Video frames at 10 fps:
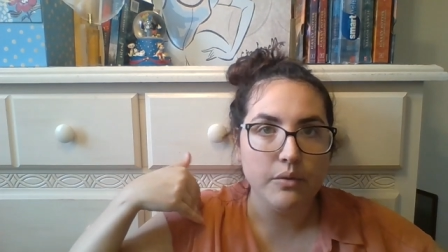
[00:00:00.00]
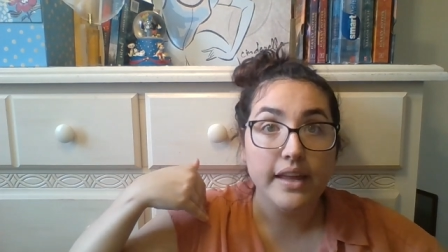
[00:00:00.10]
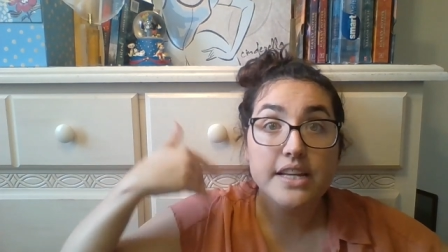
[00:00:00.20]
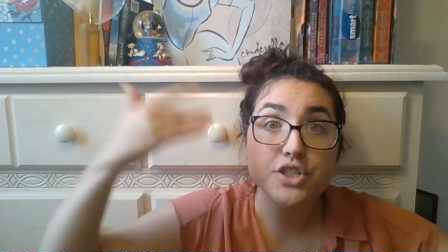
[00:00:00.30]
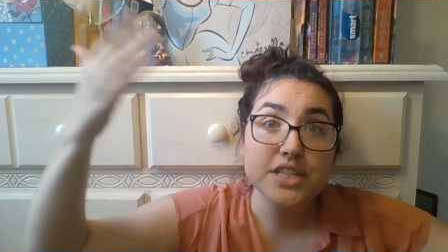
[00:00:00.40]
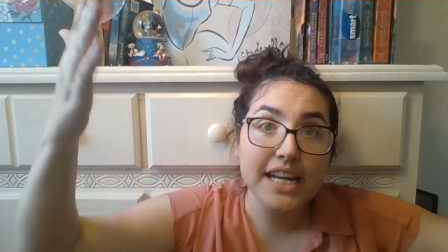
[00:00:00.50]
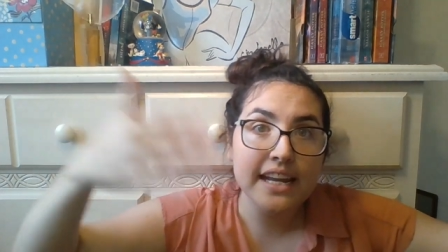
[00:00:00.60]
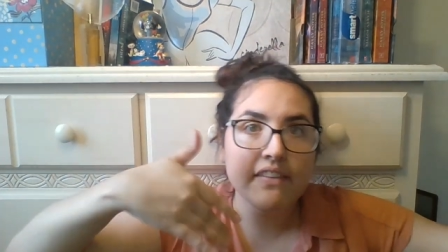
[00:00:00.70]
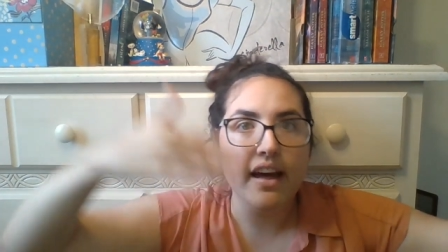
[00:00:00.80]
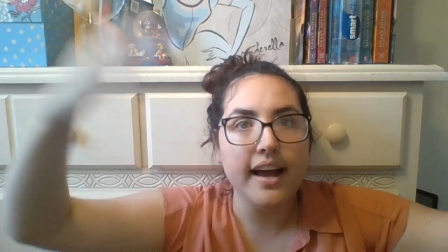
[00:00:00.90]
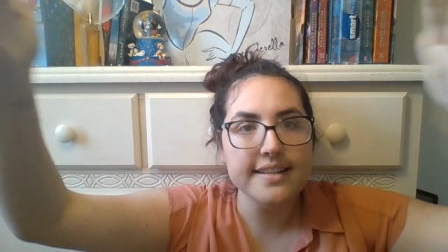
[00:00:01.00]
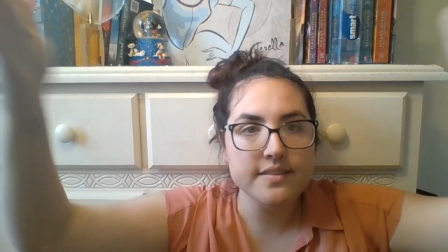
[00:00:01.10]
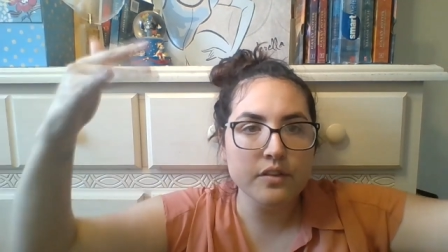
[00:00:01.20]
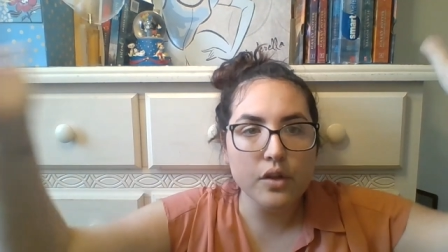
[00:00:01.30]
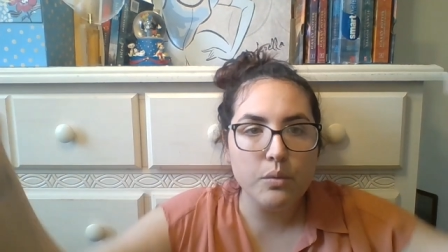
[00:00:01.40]
HD and the highs
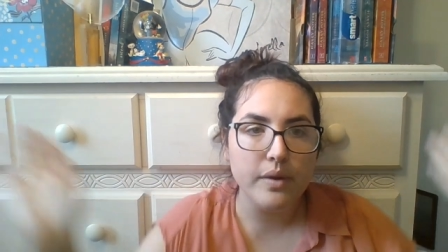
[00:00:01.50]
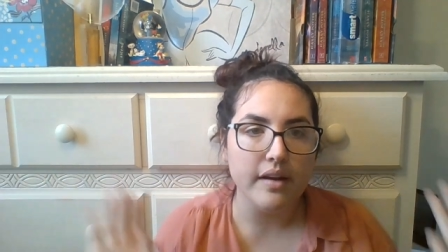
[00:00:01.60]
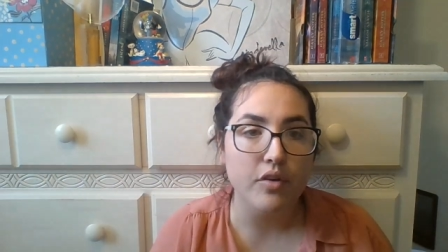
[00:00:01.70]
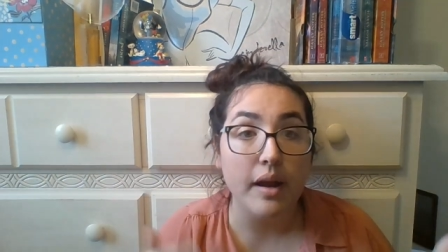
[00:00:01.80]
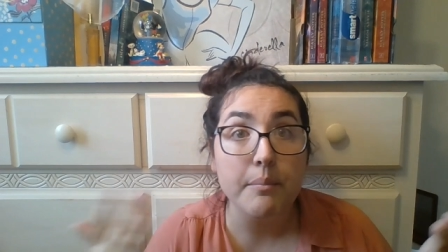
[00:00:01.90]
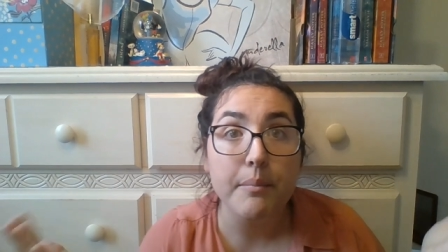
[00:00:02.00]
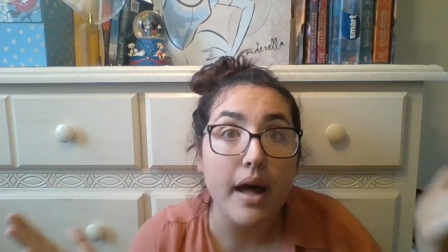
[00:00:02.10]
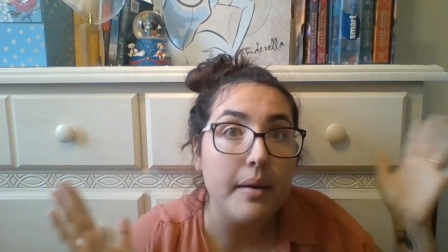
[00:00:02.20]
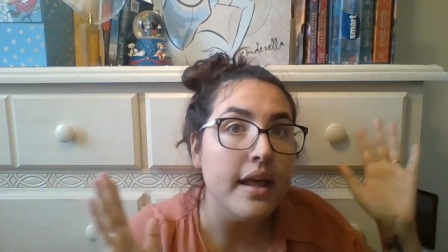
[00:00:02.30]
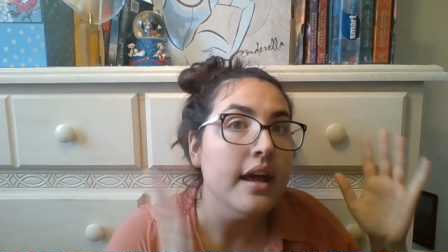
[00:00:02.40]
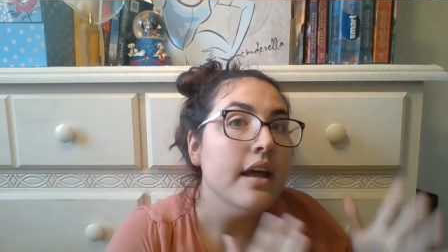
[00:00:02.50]
and the low, whatever. I'm on